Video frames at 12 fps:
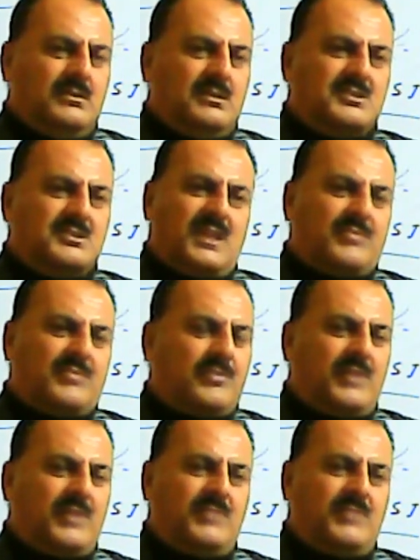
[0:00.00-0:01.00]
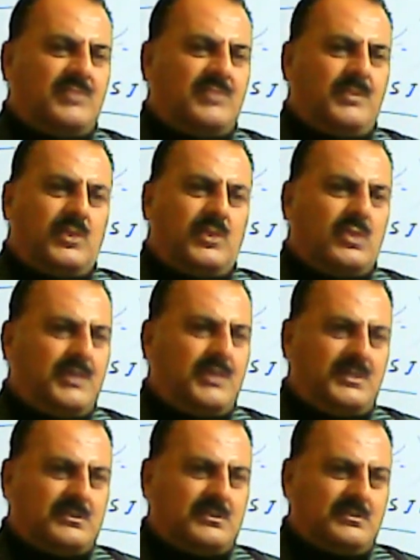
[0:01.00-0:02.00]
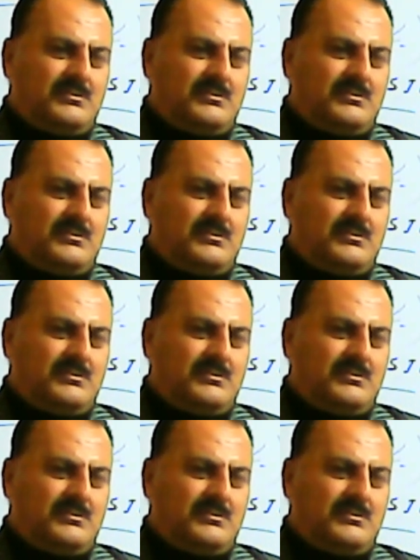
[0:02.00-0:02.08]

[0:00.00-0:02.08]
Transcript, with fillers: Inshallah, after one week, it will make your habit.